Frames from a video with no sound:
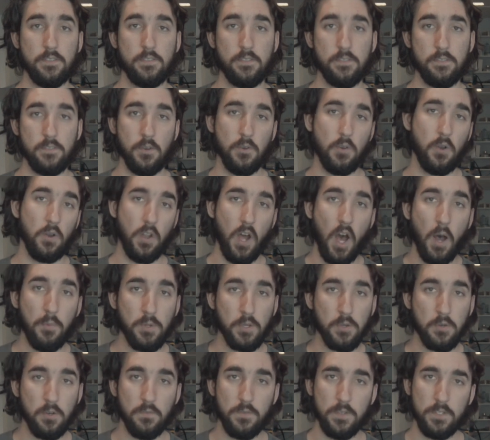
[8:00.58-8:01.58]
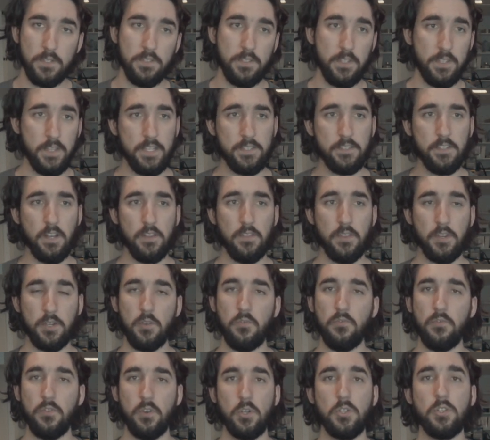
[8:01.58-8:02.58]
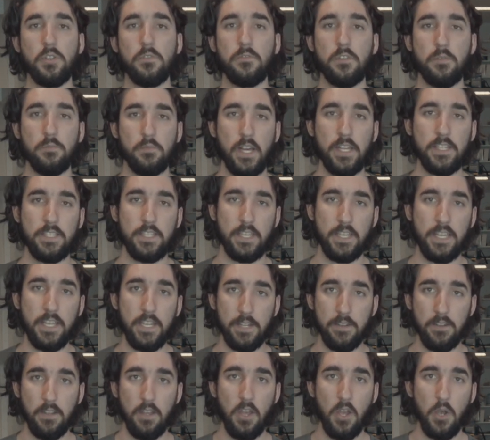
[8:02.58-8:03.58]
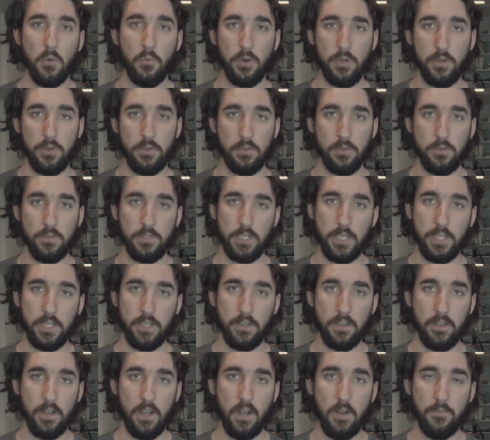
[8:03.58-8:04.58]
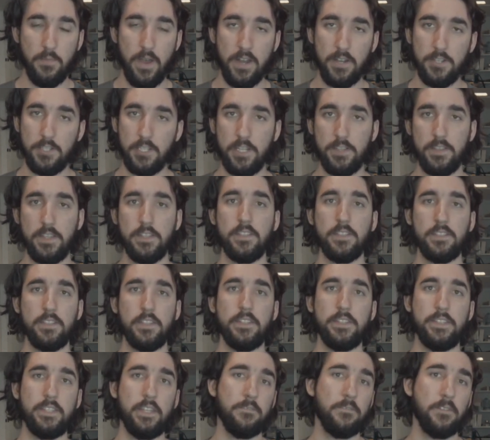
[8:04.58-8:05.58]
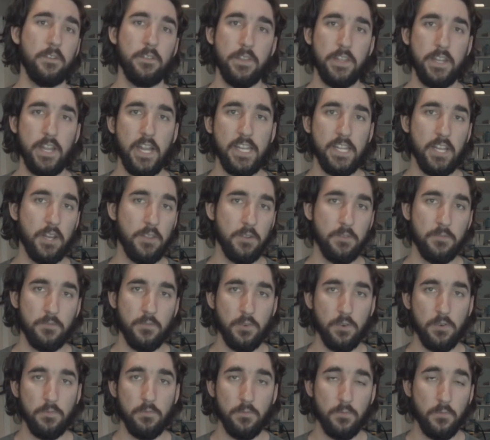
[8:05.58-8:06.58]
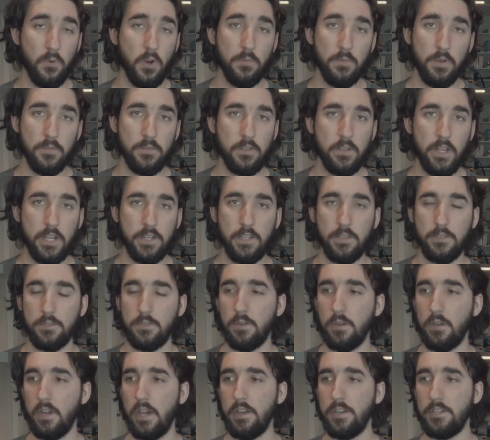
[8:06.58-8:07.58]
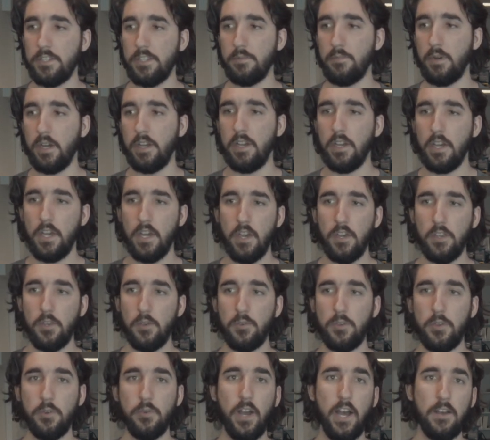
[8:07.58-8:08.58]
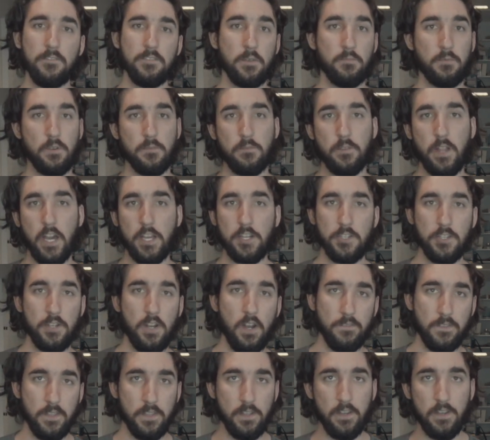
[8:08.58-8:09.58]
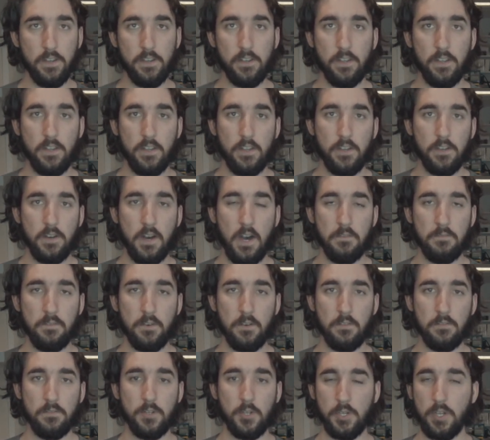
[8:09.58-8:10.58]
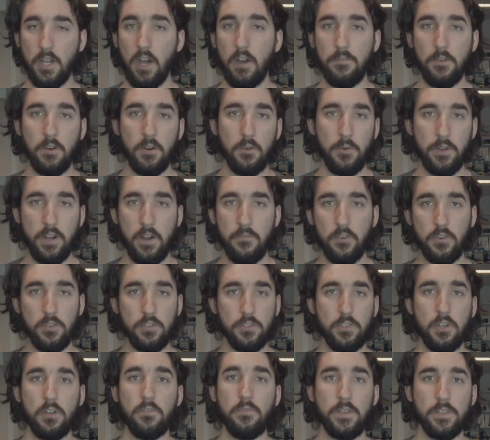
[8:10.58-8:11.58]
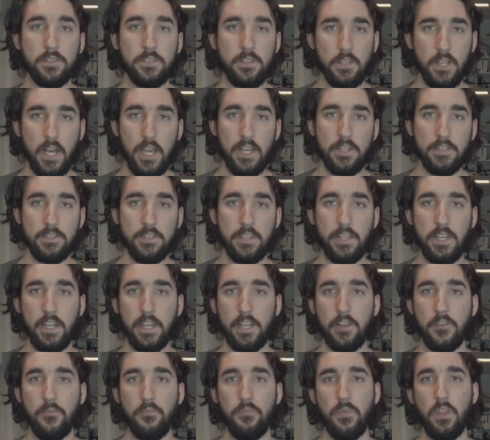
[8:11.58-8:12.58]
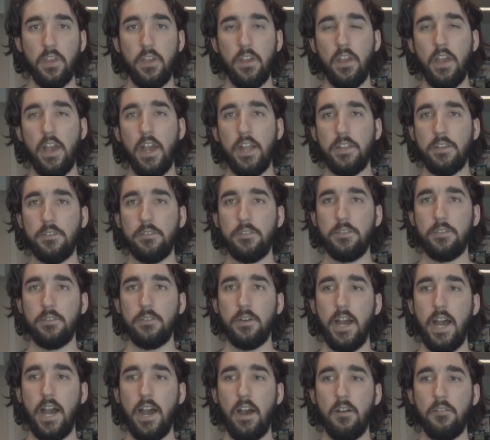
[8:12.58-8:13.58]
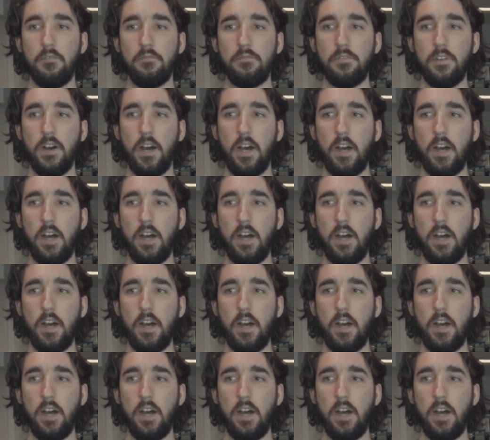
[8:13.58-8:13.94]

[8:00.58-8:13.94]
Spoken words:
so-called optical efficiency. That's not the conversion from light to heat where you're losing energy, and this isn't different than any other form of collecting solar energy, but you do have some reflection off of your cover or whatever surface the light is hitting. And you do have,